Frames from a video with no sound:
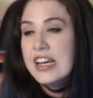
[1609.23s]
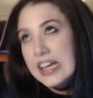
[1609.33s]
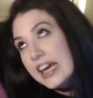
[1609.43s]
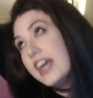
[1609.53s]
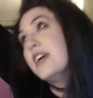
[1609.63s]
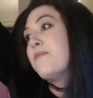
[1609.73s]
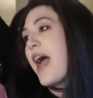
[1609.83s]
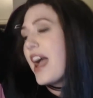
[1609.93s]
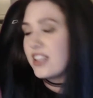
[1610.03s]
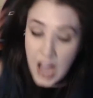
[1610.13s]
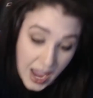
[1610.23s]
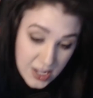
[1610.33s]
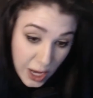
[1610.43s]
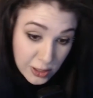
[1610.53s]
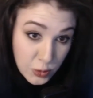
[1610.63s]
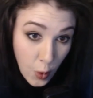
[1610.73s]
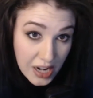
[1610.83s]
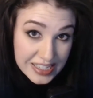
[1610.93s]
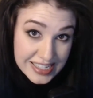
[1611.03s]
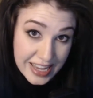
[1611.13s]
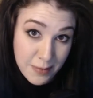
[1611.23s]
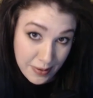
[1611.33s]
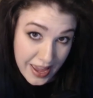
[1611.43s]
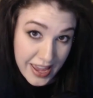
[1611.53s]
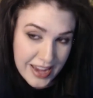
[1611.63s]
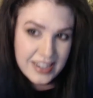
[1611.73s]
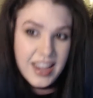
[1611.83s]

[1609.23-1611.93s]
impact. I just wanted to get paid.